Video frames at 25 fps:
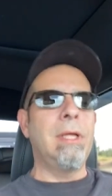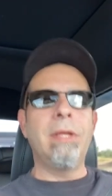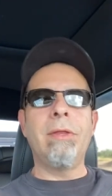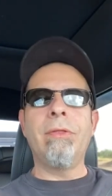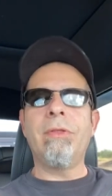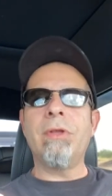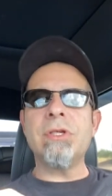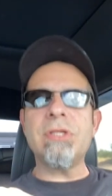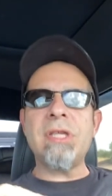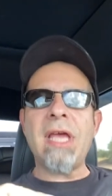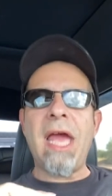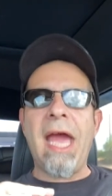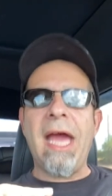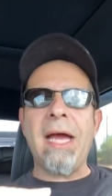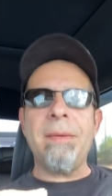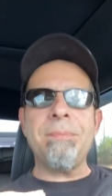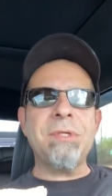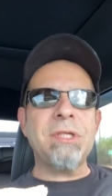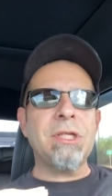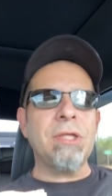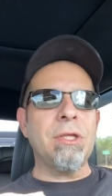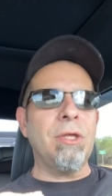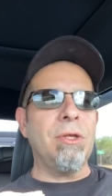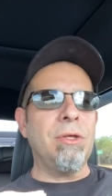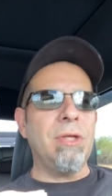There's
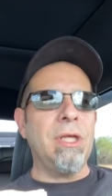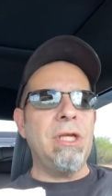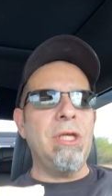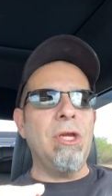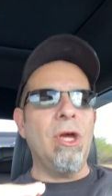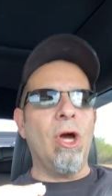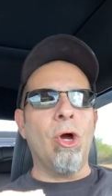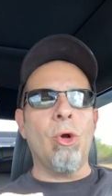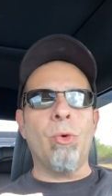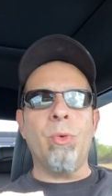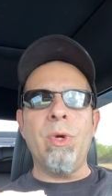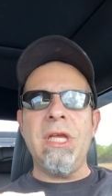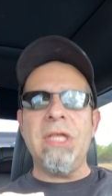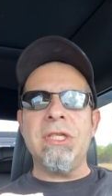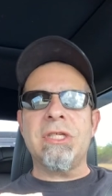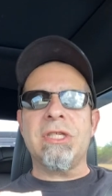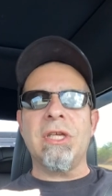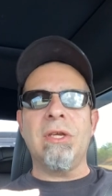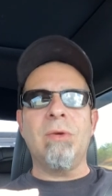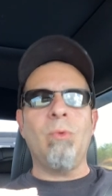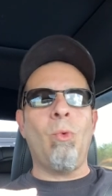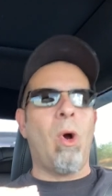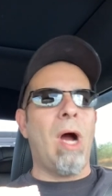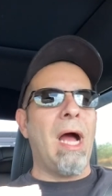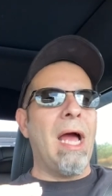absolutely no
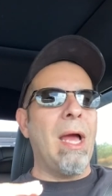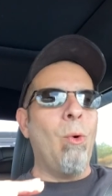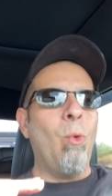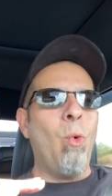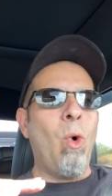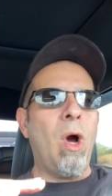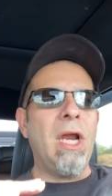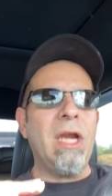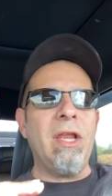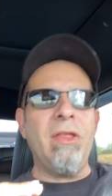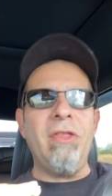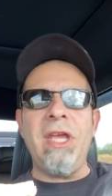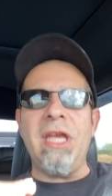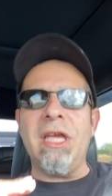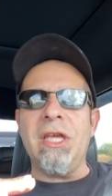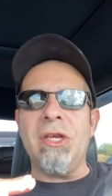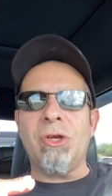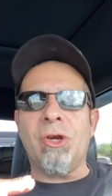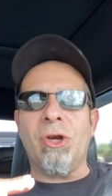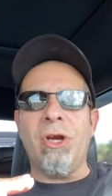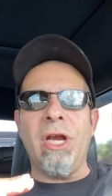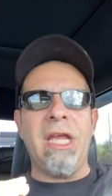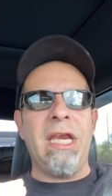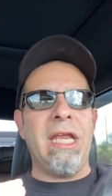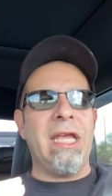reason why one of the
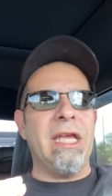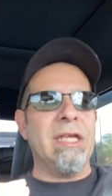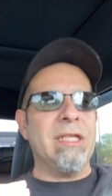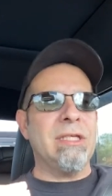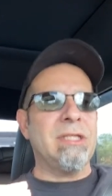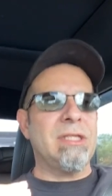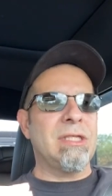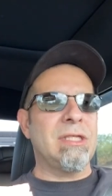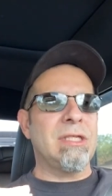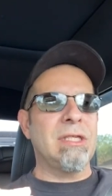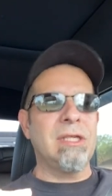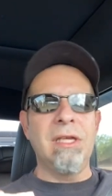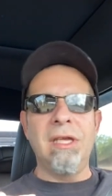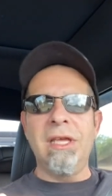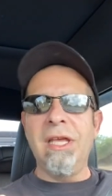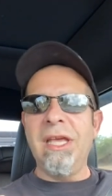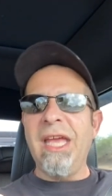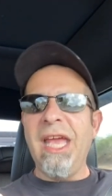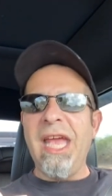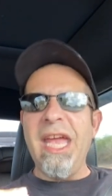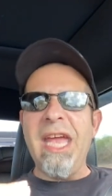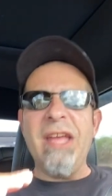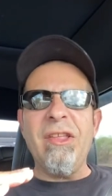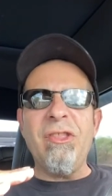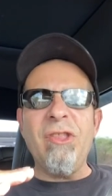ingredients
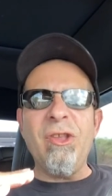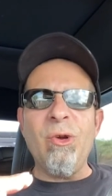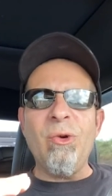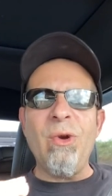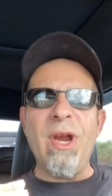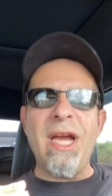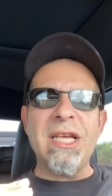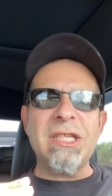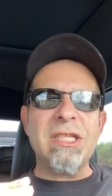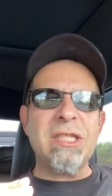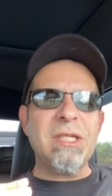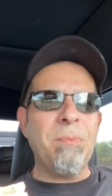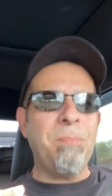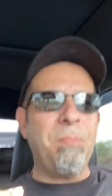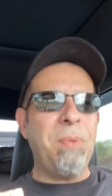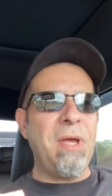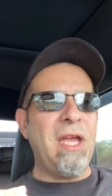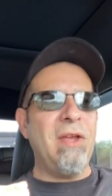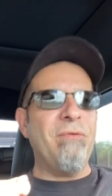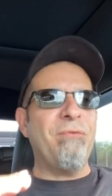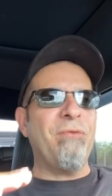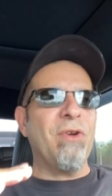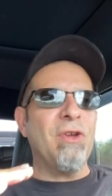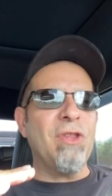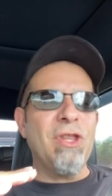in the
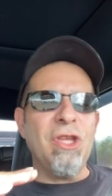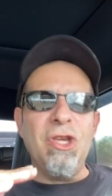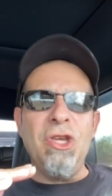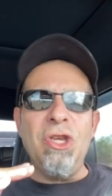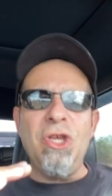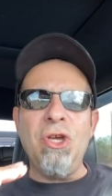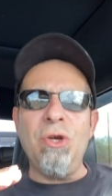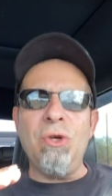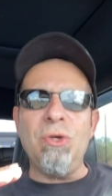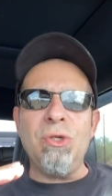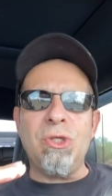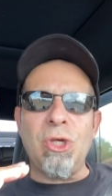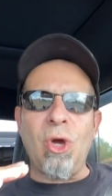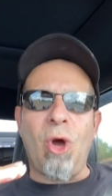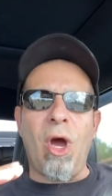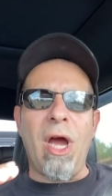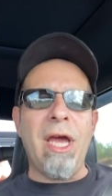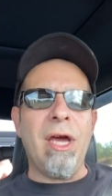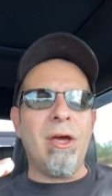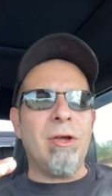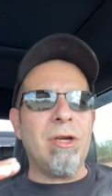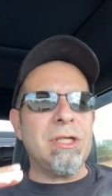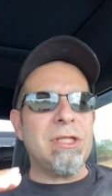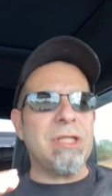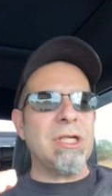recipe for the new
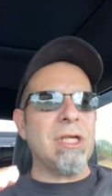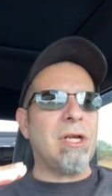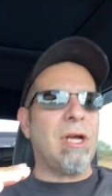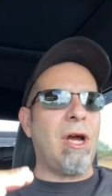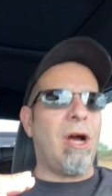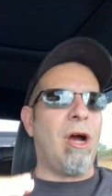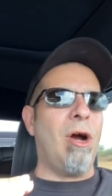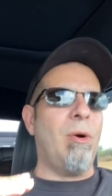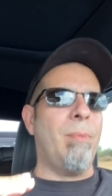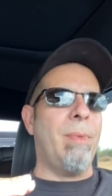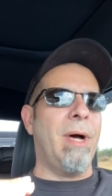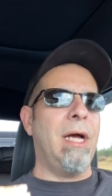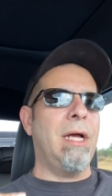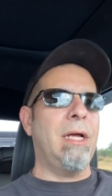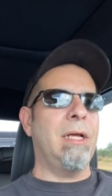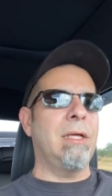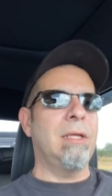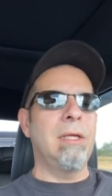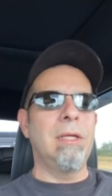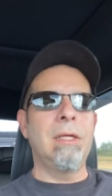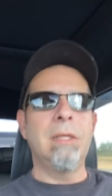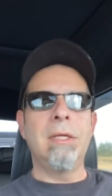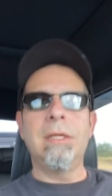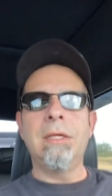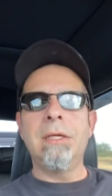Toyota Tacoma
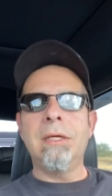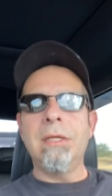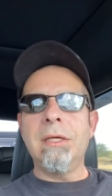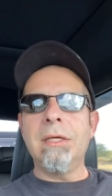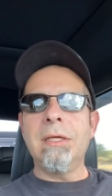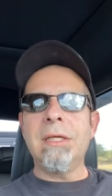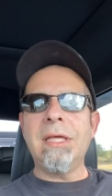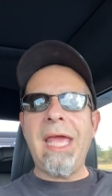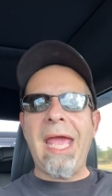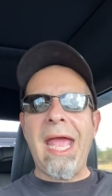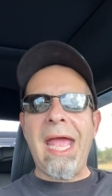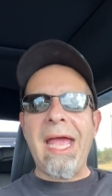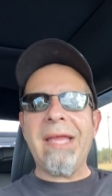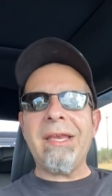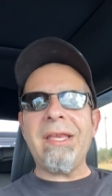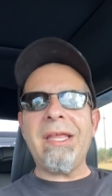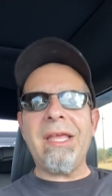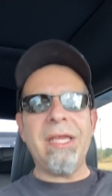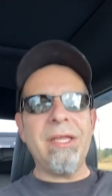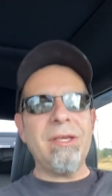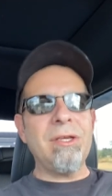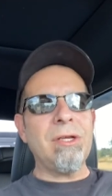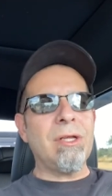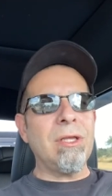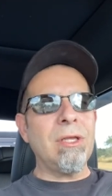can't
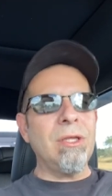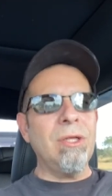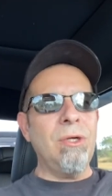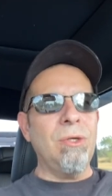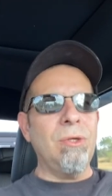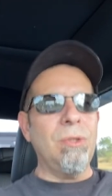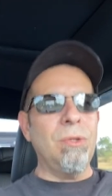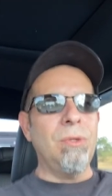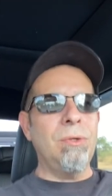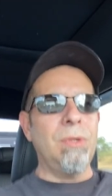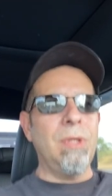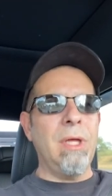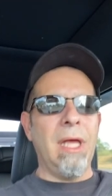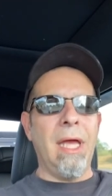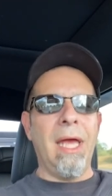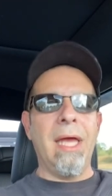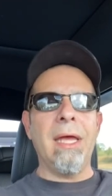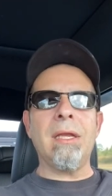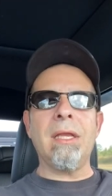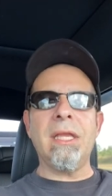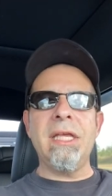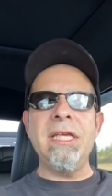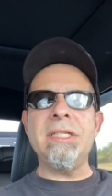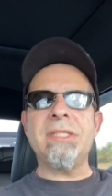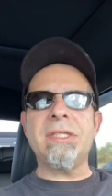include
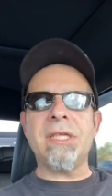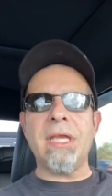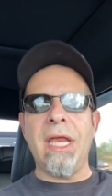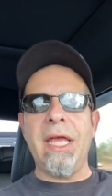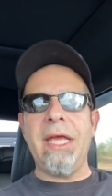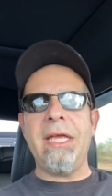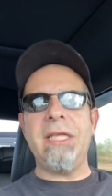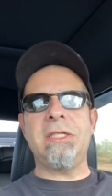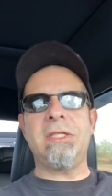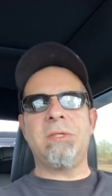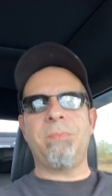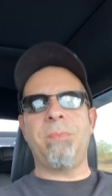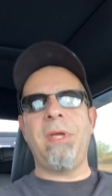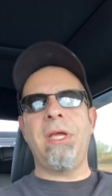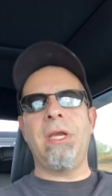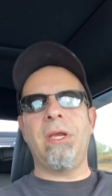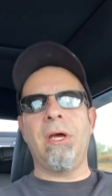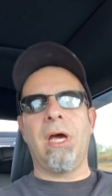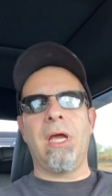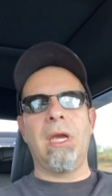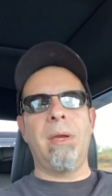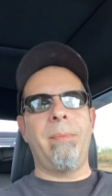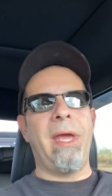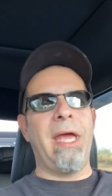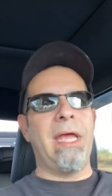at least an eight-speed
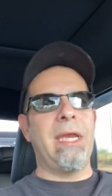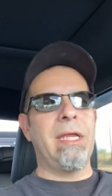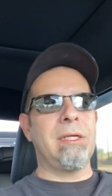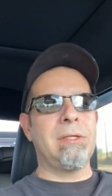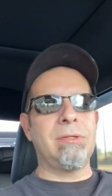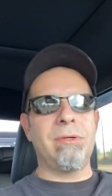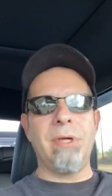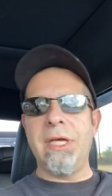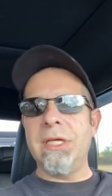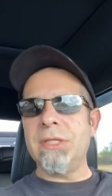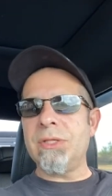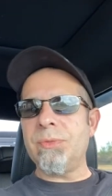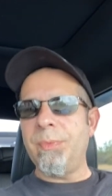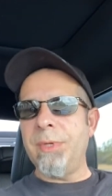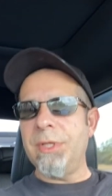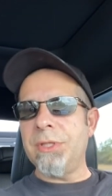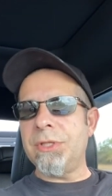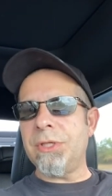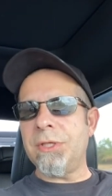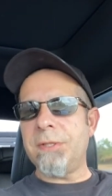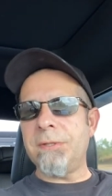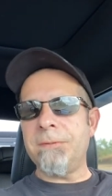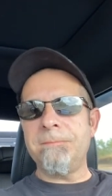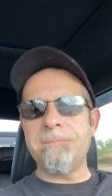automatic transmission.